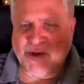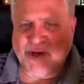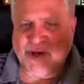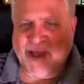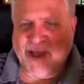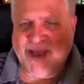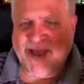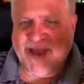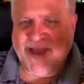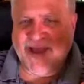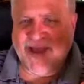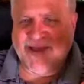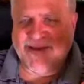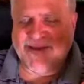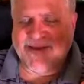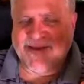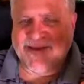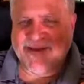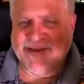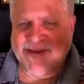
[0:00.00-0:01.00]
your
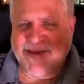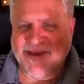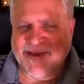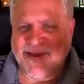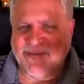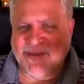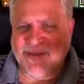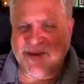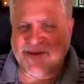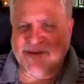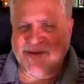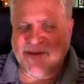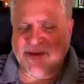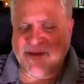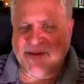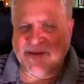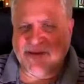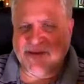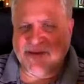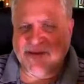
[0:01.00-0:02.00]
hands, keep
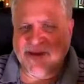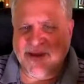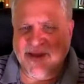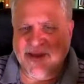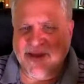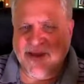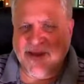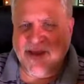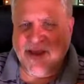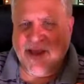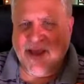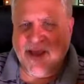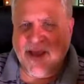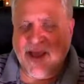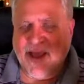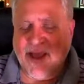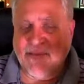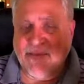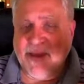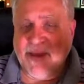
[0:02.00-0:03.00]
distance,
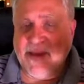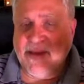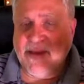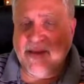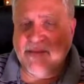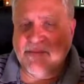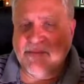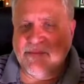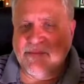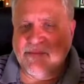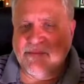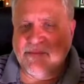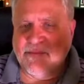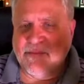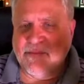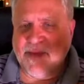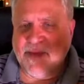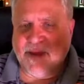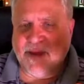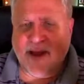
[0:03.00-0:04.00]
and be
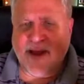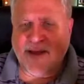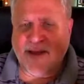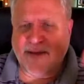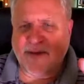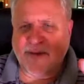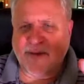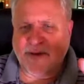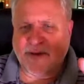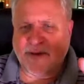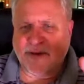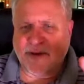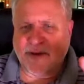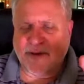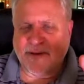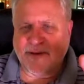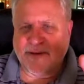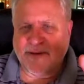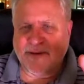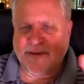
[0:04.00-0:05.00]
kind to each
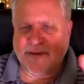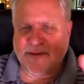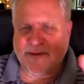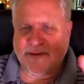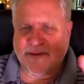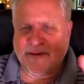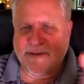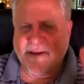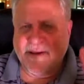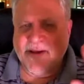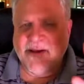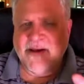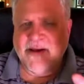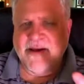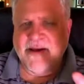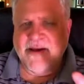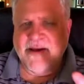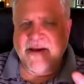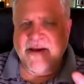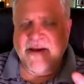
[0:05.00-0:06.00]
other.
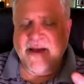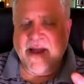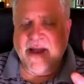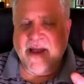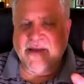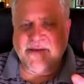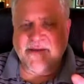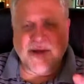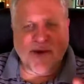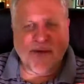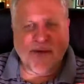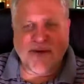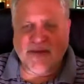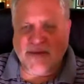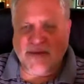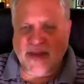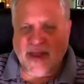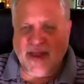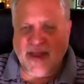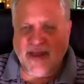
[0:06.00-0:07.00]
As I always
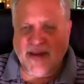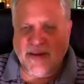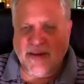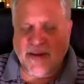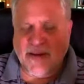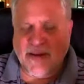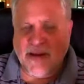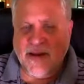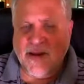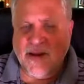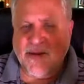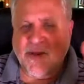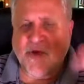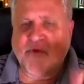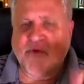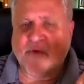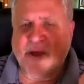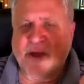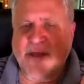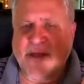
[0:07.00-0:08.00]
say, the
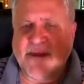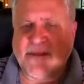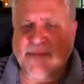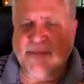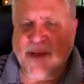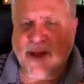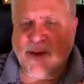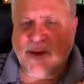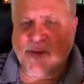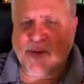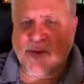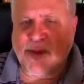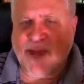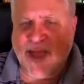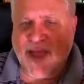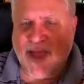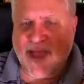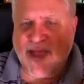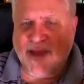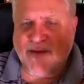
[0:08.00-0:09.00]
greatest power we
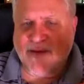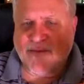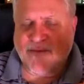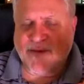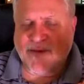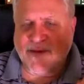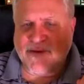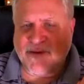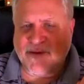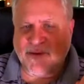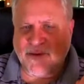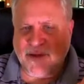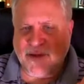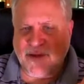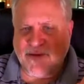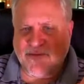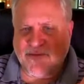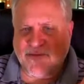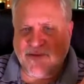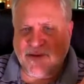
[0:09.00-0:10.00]
have is to
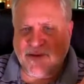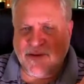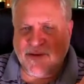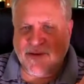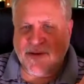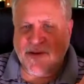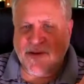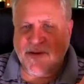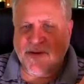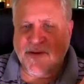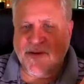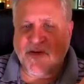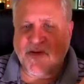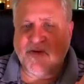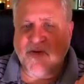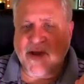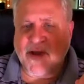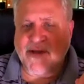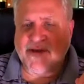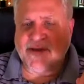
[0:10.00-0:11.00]
love. The
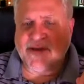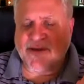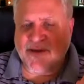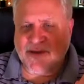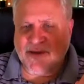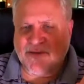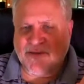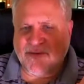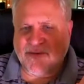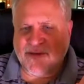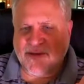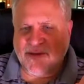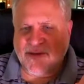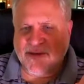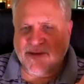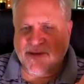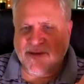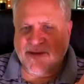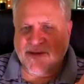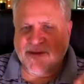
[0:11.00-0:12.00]
greatest gift
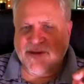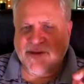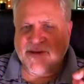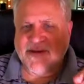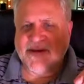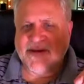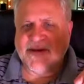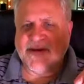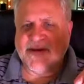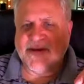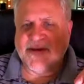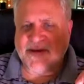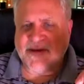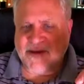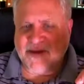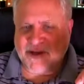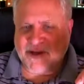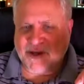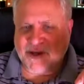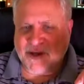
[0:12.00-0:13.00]
is
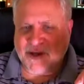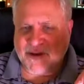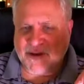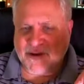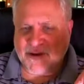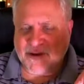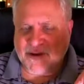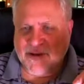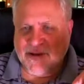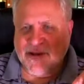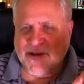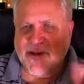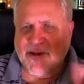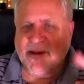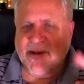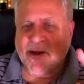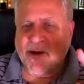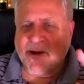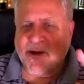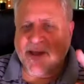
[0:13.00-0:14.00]
each other.
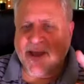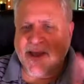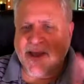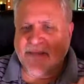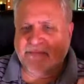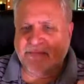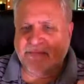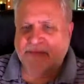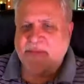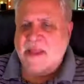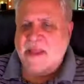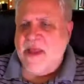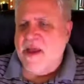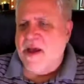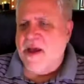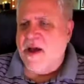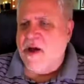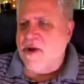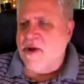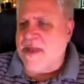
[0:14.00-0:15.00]
Okay,
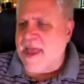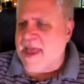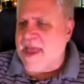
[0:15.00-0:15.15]
let's